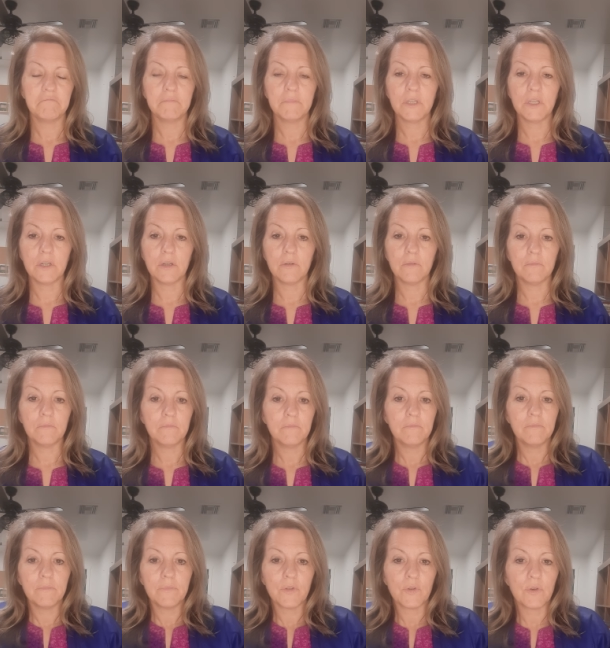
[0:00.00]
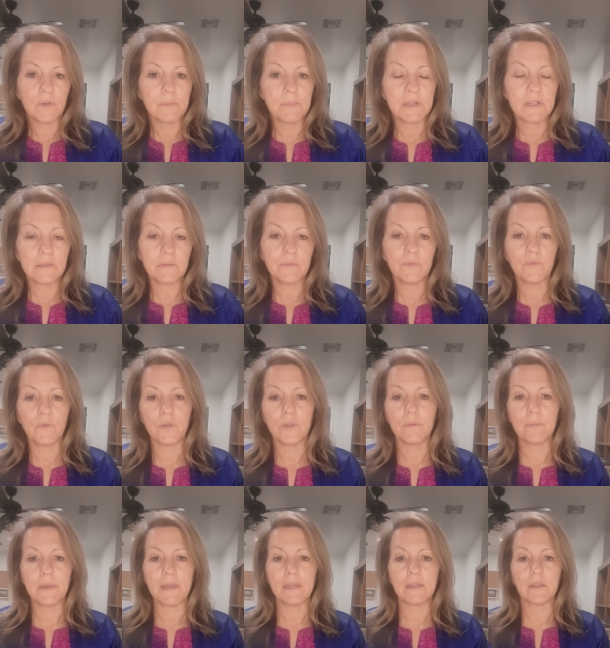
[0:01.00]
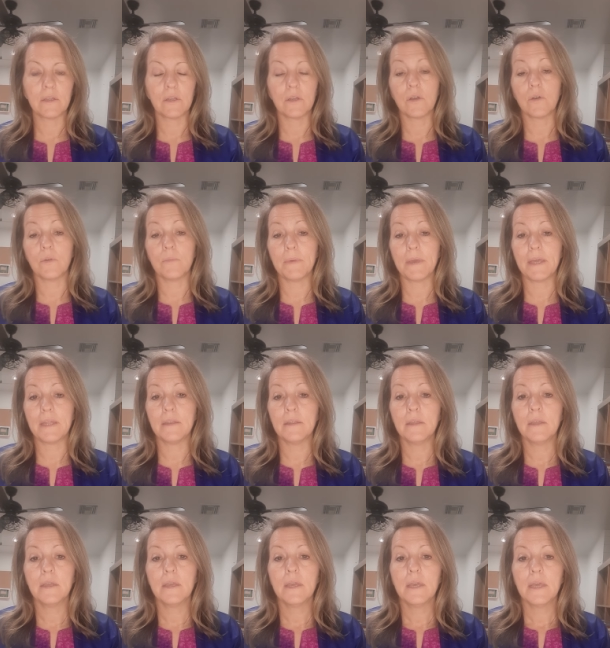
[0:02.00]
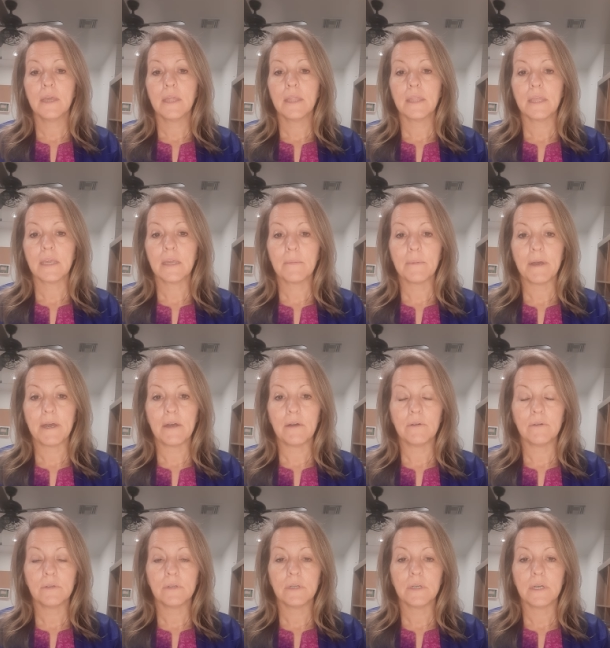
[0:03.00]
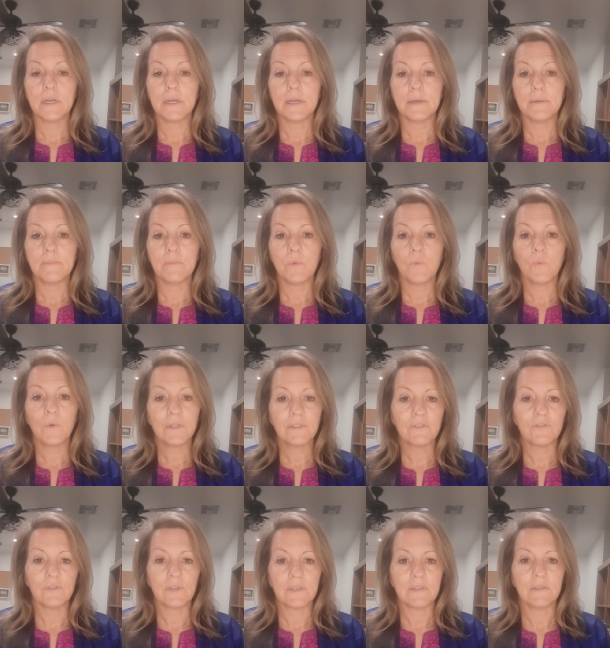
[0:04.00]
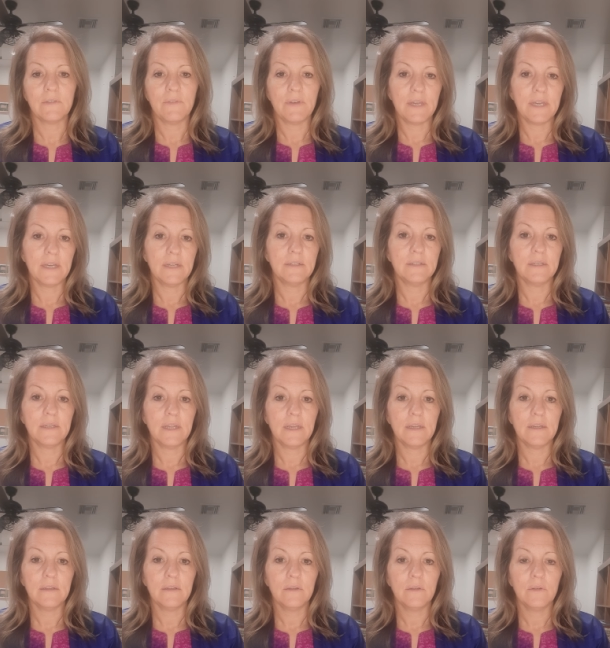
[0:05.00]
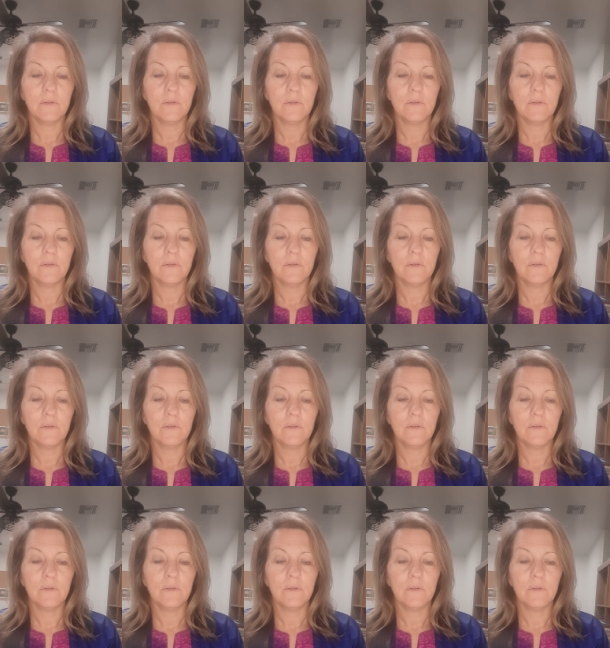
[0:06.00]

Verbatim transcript: you know, 30 minutes before you get, go to bed, think about um, what stress have I had today?